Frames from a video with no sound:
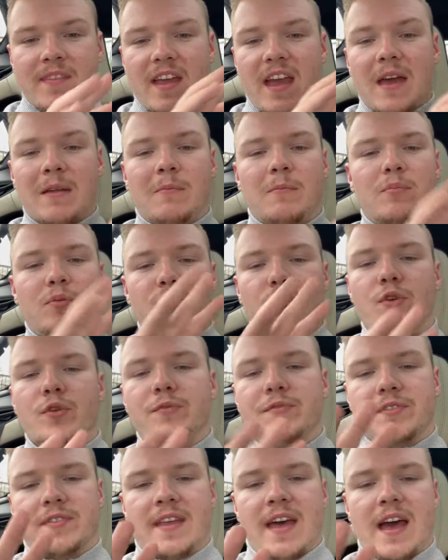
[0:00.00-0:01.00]

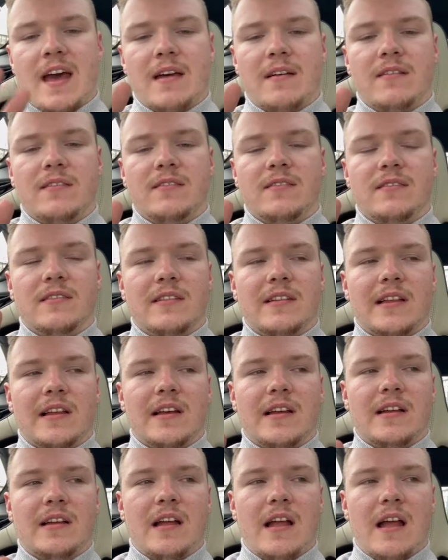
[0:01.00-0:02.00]
improves that
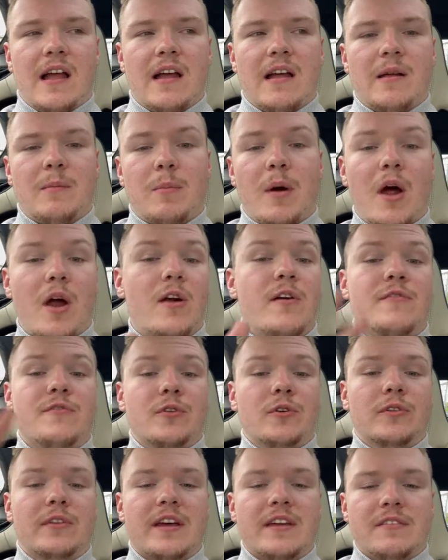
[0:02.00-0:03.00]
part of
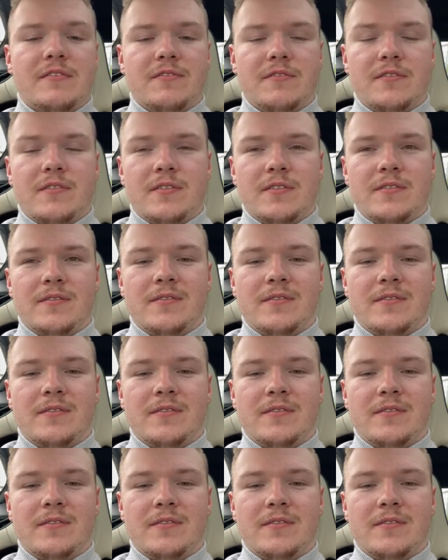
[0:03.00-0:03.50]
your life.